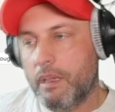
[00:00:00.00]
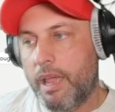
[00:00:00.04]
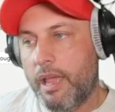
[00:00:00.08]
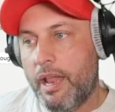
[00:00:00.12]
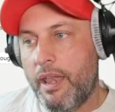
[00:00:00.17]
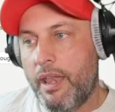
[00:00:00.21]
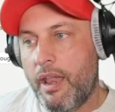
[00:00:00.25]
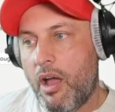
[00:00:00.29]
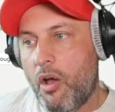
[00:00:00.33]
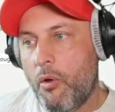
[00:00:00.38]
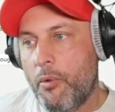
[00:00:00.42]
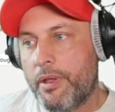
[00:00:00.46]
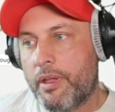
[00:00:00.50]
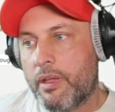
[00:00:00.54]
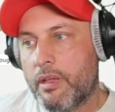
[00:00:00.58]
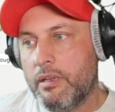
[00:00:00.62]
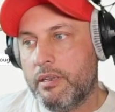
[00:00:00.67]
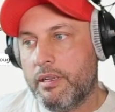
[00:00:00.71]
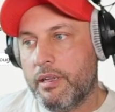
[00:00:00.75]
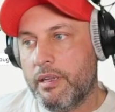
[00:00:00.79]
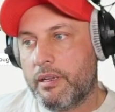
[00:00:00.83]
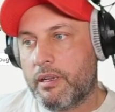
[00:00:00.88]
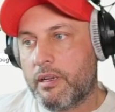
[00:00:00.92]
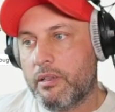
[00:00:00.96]
And now we can
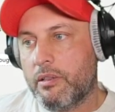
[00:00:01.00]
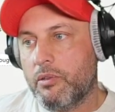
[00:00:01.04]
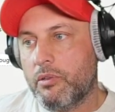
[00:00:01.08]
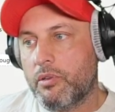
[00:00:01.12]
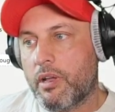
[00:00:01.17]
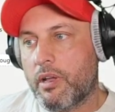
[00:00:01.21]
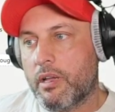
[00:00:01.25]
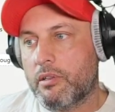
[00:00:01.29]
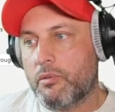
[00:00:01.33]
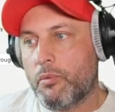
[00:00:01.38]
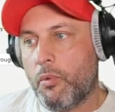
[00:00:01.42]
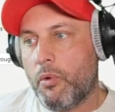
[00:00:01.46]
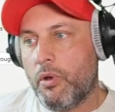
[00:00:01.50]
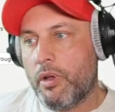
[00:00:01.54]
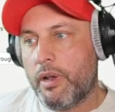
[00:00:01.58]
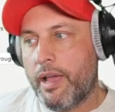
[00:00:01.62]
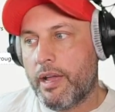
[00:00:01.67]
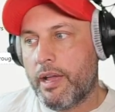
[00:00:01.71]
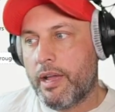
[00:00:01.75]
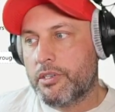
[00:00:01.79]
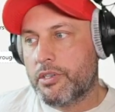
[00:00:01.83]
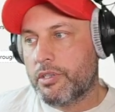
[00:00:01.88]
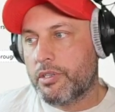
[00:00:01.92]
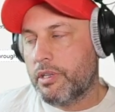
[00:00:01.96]
take a look at what
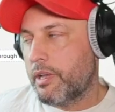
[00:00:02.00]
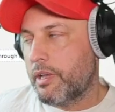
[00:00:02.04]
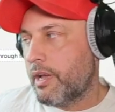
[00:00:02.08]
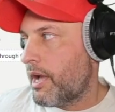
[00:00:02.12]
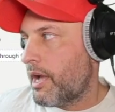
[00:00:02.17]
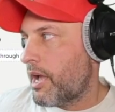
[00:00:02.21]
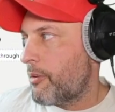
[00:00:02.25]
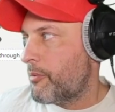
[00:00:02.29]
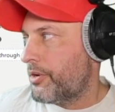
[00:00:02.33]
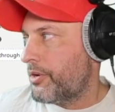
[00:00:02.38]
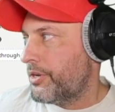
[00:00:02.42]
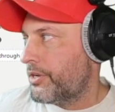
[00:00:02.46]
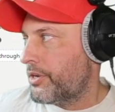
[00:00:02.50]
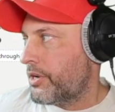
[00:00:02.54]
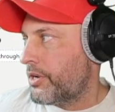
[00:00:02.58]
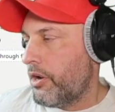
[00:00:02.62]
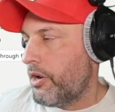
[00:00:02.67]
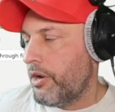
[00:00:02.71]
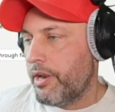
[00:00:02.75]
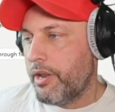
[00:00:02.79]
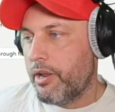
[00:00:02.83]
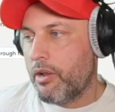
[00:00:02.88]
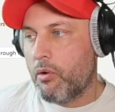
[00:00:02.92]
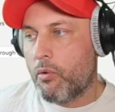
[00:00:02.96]
actually I am
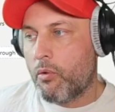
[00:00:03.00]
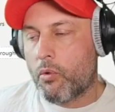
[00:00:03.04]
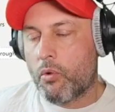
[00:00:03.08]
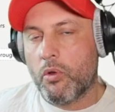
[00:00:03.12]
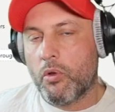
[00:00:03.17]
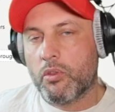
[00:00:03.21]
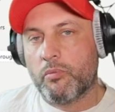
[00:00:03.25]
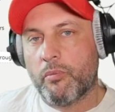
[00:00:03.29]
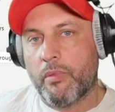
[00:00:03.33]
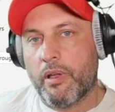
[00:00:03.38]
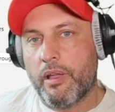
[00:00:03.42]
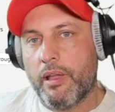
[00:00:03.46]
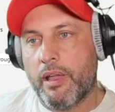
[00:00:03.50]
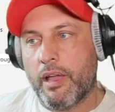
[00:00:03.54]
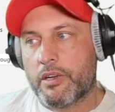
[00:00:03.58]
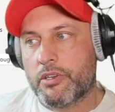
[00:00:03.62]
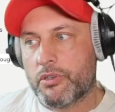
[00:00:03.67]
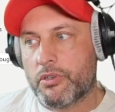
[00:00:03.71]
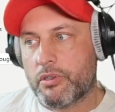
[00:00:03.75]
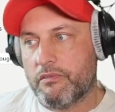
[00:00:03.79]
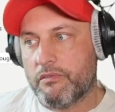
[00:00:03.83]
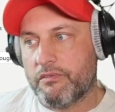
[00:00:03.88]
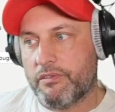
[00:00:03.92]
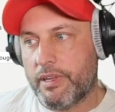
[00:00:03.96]
returning or what my
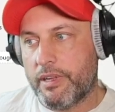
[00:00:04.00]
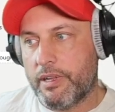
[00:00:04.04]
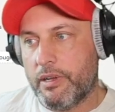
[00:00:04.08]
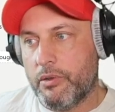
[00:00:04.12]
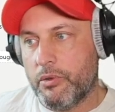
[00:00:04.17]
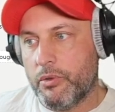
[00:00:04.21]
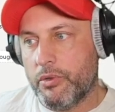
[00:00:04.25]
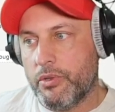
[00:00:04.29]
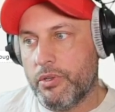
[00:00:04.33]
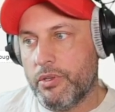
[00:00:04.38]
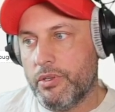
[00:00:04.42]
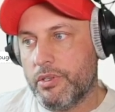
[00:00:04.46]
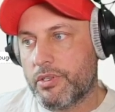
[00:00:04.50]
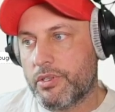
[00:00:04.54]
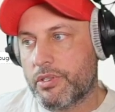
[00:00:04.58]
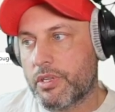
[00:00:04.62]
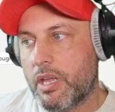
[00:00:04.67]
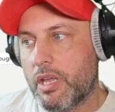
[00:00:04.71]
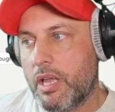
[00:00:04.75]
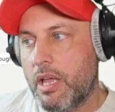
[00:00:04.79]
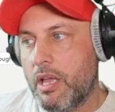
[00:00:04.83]
actual value is.